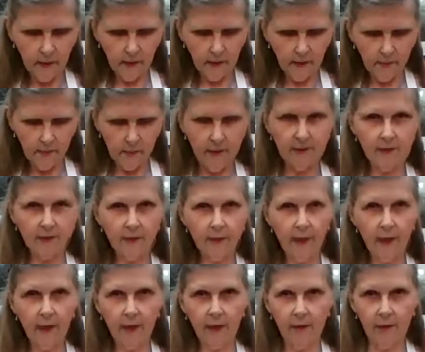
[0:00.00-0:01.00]
and makes a
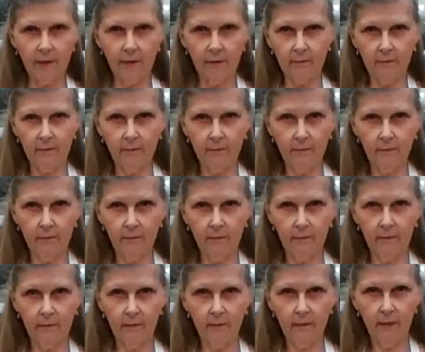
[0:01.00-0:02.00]
pocket,
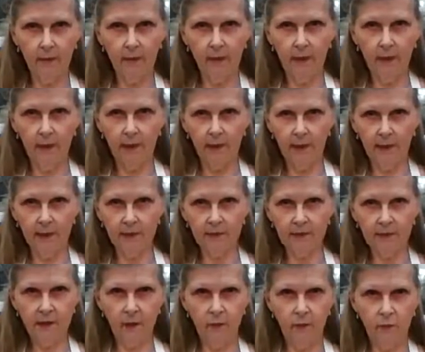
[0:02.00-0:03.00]
like
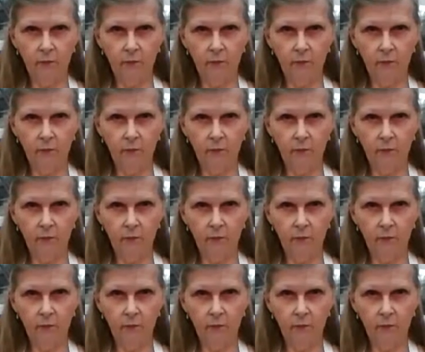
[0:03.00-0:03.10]
so.